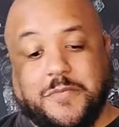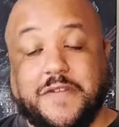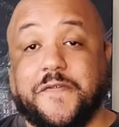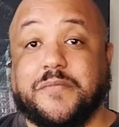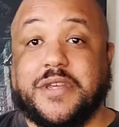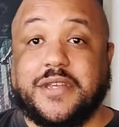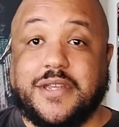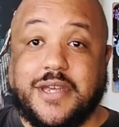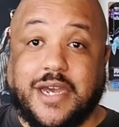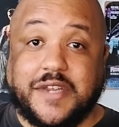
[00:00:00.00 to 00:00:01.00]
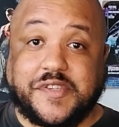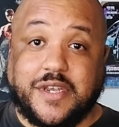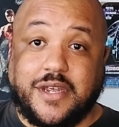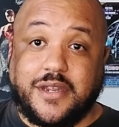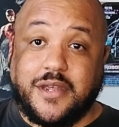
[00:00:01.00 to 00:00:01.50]
But for me, I
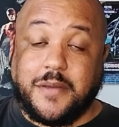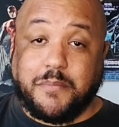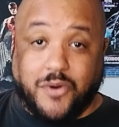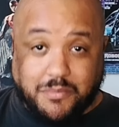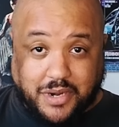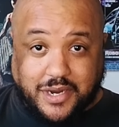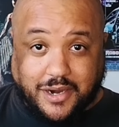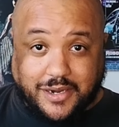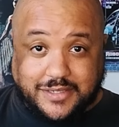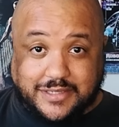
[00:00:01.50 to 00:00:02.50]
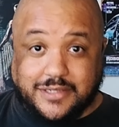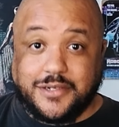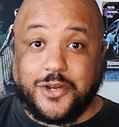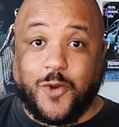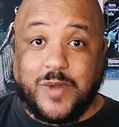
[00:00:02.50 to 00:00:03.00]
say bon voyage,
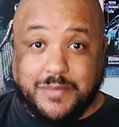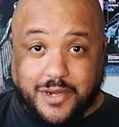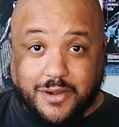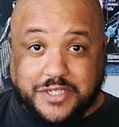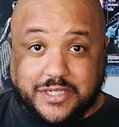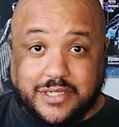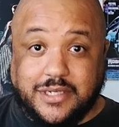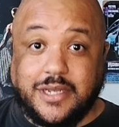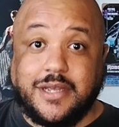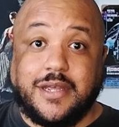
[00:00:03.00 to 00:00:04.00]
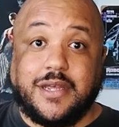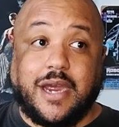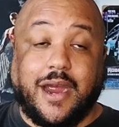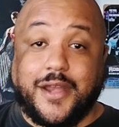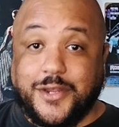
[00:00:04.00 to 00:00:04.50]
arrivederci,
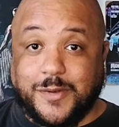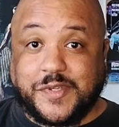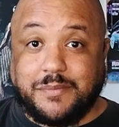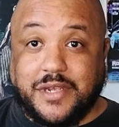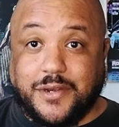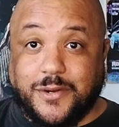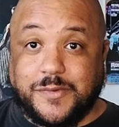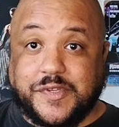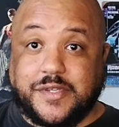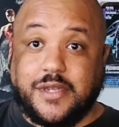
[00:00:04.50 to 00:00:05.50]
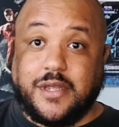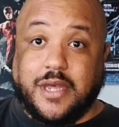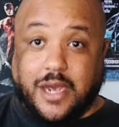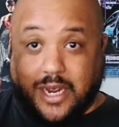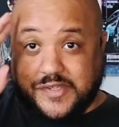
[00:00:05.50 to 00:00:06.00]
adios amigos,
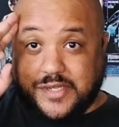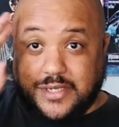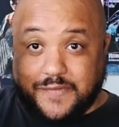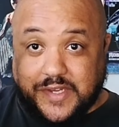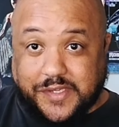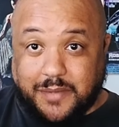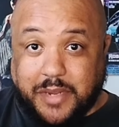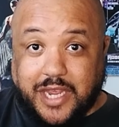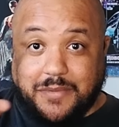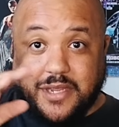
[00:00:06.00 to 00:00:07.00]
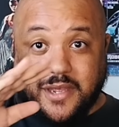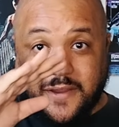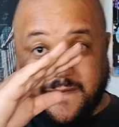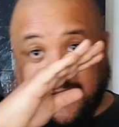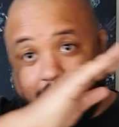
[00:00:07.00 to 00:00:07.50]
hasta la vista, baby,
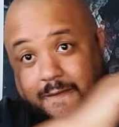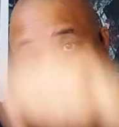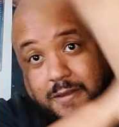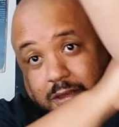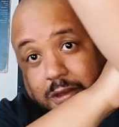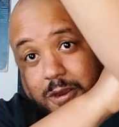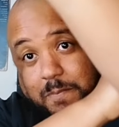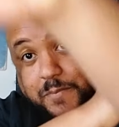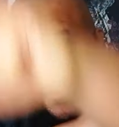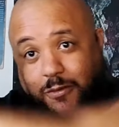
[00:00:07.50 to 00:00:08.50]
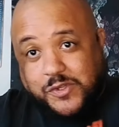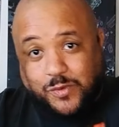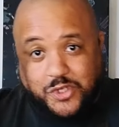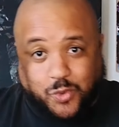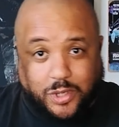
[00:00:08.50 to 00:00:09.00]
and up yours
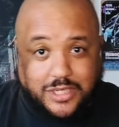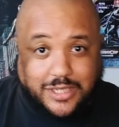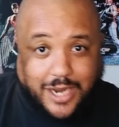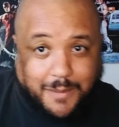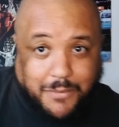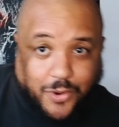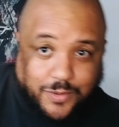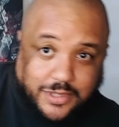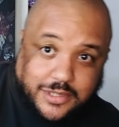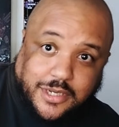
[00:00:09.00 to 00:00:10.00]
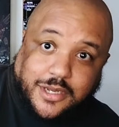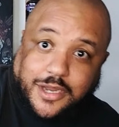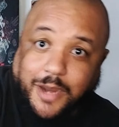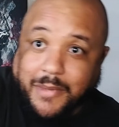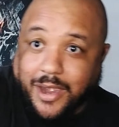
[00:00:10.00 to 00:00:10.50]
with a twirling lawnmower.
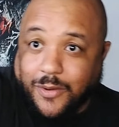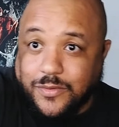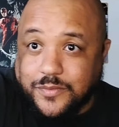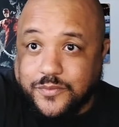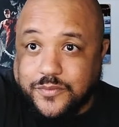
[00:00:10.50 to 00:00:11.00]
I'm out.